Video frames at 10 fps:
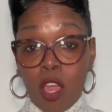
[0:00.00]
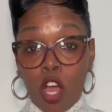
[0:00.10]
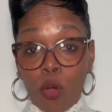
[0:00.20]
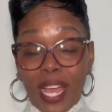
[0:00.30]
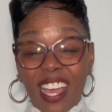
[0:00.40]

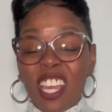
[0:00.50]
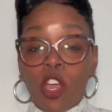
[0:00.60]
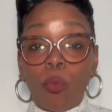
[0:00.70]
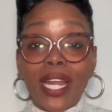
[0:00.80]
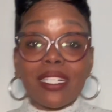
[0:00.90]
Okay?
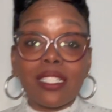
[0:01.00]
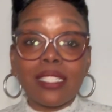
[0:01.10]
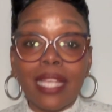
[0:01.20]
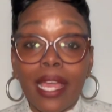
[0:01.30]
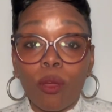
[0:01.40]
Well, that's the
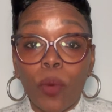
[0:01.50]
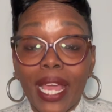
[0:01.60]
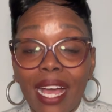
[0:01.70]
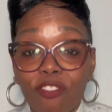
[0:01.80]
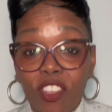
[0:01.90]
same way
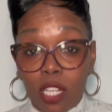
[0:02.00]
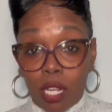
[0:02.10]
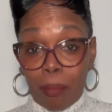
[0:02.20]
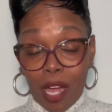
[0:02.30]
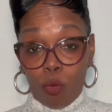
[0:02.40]
I feel
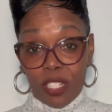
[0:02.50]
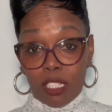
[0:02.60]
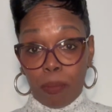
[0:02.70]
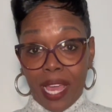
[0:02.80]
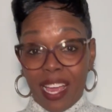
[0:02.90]
about
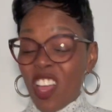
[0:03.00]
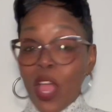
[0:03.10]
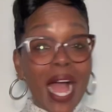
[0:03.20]
respect.